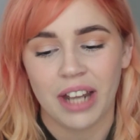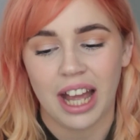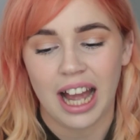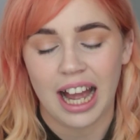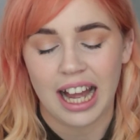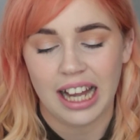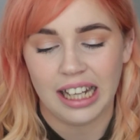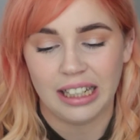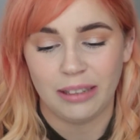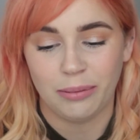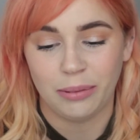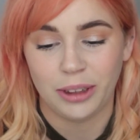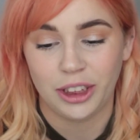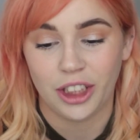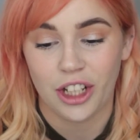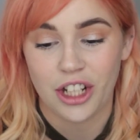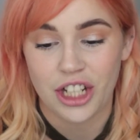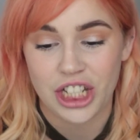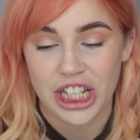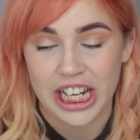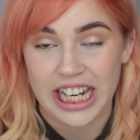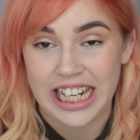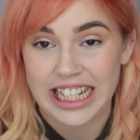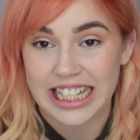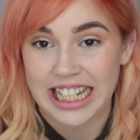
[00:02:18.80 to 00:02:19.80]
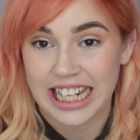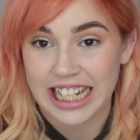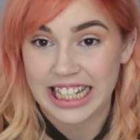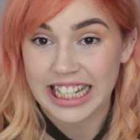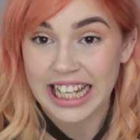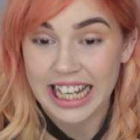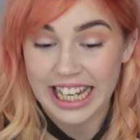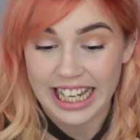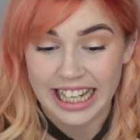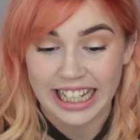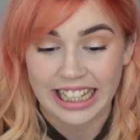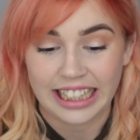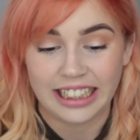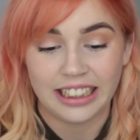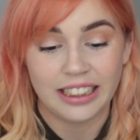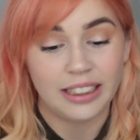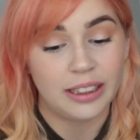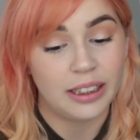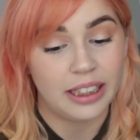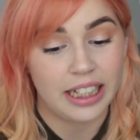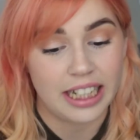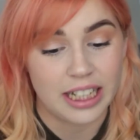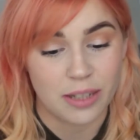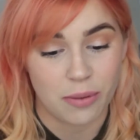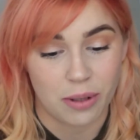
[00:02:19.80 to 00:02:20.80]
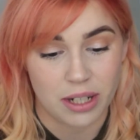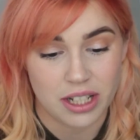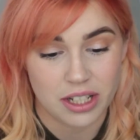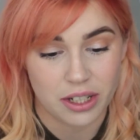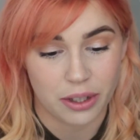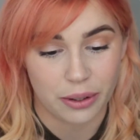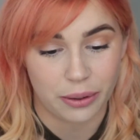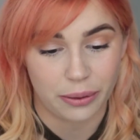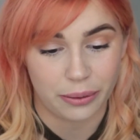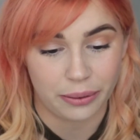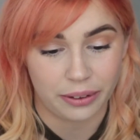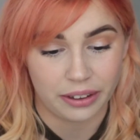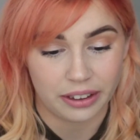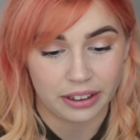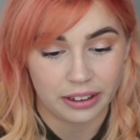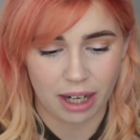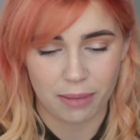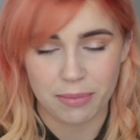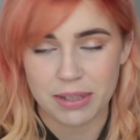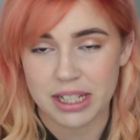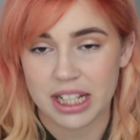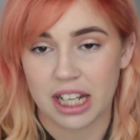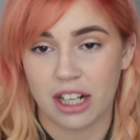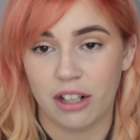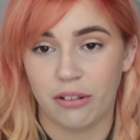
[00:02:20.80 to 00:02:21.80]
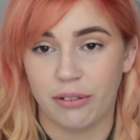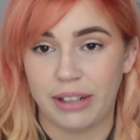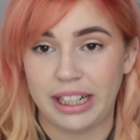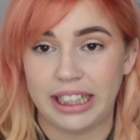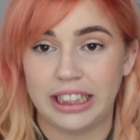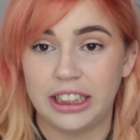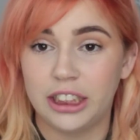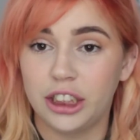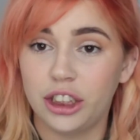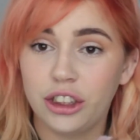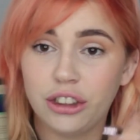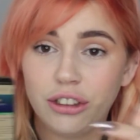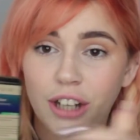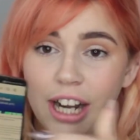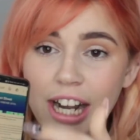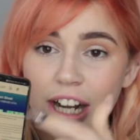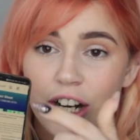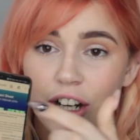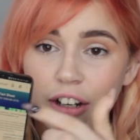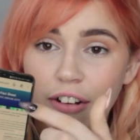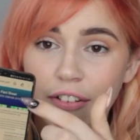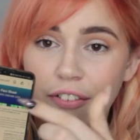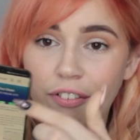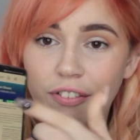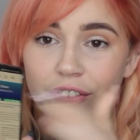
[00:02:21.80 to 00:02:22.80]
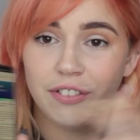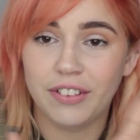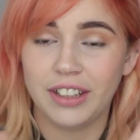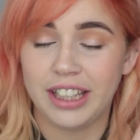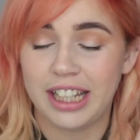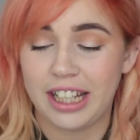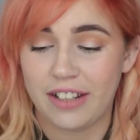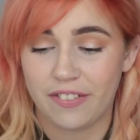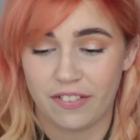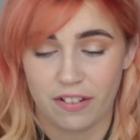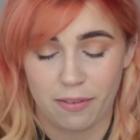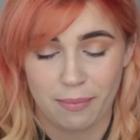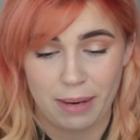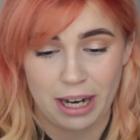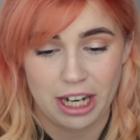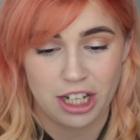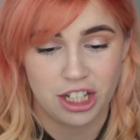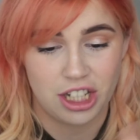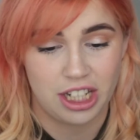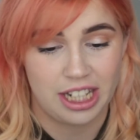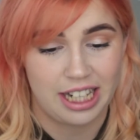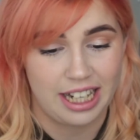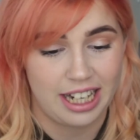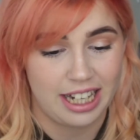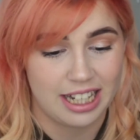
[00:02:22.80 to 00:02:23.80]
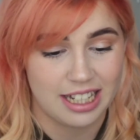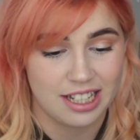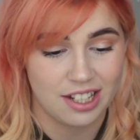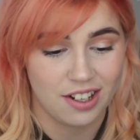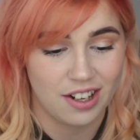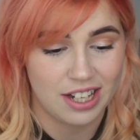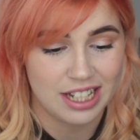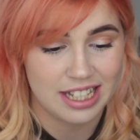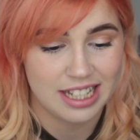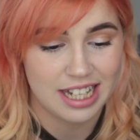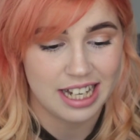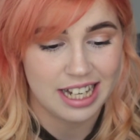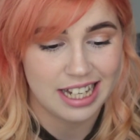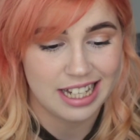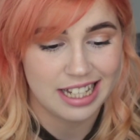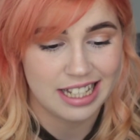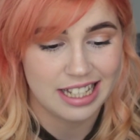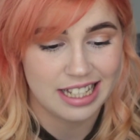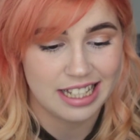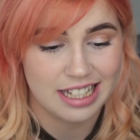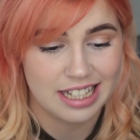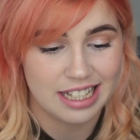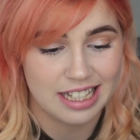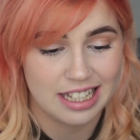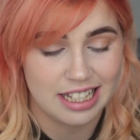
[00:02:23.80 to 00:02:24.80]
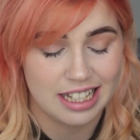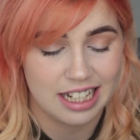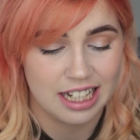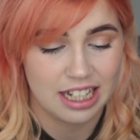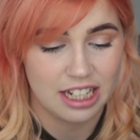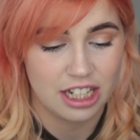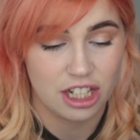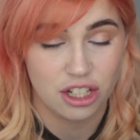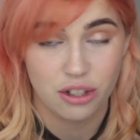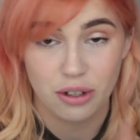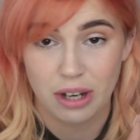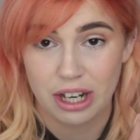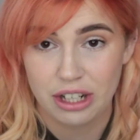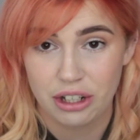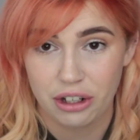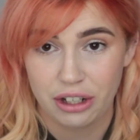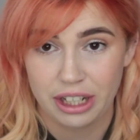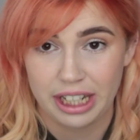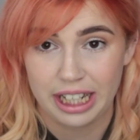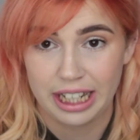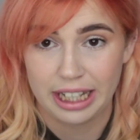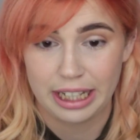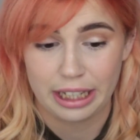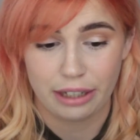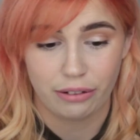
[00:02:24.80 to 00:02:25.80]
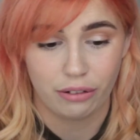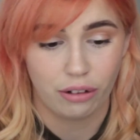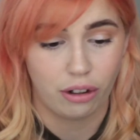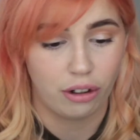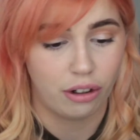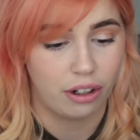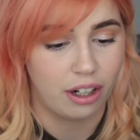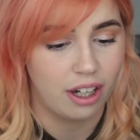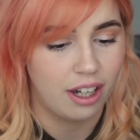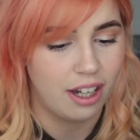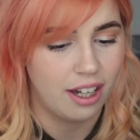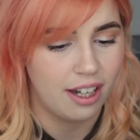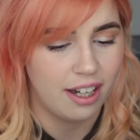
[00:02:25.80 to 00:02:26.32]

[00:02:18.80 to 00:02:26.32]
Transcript: So GTD is what it's called. I'm just going to read straight off the information here. So it says, so I don't get anything wrong,